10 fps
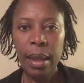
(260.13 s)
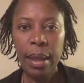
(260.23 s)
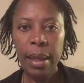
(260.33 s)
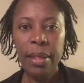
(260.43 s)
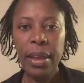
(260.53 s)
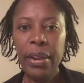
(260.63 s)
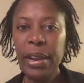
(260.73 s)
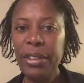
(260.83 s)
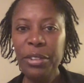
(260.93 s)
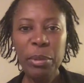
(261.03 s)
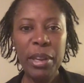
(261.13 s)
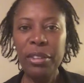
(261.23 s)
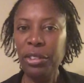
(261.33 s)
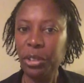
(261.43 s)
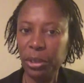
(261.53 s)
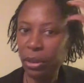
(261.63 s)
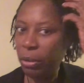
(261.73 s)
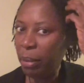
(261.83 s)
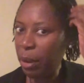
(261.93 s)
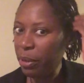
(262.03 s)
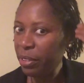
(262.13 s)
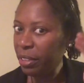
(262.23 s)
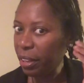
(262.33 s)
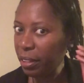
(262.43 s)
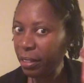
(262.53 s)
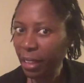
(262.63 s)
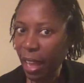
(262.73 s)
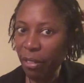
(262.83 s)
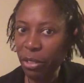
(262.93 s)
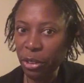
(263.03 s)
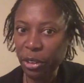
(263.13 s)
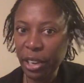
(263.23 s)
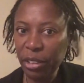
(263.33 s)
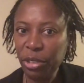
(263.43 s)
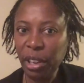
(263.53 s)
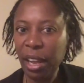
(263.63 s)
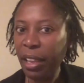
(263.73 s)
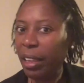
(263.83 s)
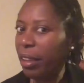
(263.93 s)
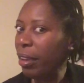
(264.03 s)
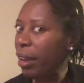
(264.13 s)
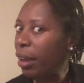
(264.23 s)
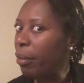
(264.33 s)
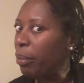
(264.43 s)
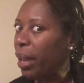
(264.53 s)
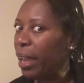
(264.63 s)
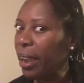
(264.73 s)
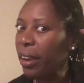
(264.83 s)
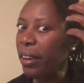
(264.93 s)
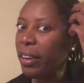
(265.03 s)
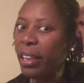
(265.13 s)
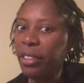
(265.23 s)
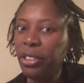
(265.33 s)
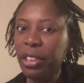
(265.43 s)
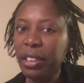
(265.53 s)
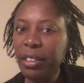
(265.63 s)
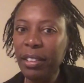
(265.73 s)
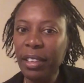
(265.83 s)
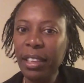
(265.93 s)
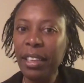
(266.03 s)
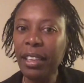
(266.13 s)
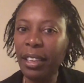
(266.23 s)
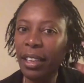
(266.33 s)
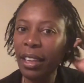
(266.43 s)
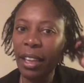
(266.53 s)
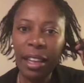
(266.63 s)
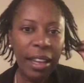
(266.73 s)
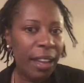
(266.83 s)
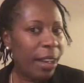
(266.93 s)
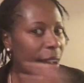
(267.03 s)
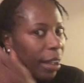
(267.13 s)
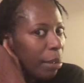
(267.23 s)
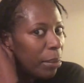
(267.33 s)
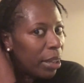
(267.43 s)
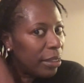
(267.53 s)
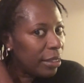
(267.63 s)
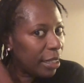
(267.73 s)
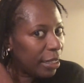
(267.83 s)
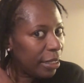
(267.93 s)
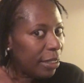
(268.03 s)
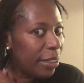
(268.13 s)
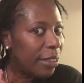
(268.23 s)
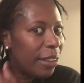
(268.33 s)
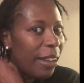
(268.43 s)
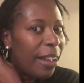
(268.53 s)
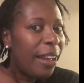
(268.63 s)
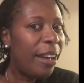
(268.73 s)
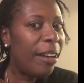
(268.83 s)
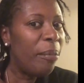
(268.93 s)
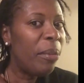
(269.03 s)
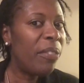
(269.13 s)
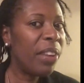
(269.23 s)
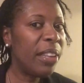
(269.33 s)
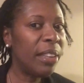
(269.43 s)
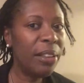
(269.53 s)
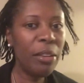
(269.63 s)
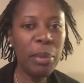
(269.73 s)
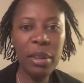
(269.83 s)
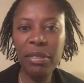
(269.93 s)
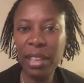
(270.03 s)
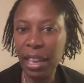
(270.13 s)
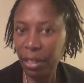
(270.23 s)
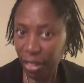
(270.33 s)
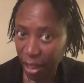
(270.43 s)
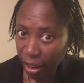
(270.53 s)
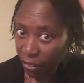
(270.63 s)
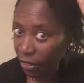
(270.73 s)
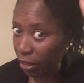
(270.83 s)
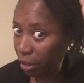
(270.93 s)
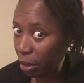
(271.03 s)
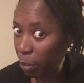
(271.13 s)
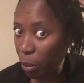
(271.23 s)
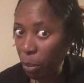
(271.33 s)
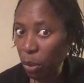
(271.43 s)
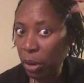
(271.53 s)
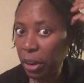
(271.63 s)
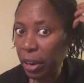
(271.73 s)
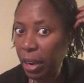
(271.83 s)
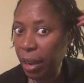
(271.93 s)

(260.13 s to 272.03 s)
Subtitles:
Hey there, I just wanted to show you my results after interlocking my hair. As you can see, I'm all done. I've gained a little bit of length, and I feel a little bit more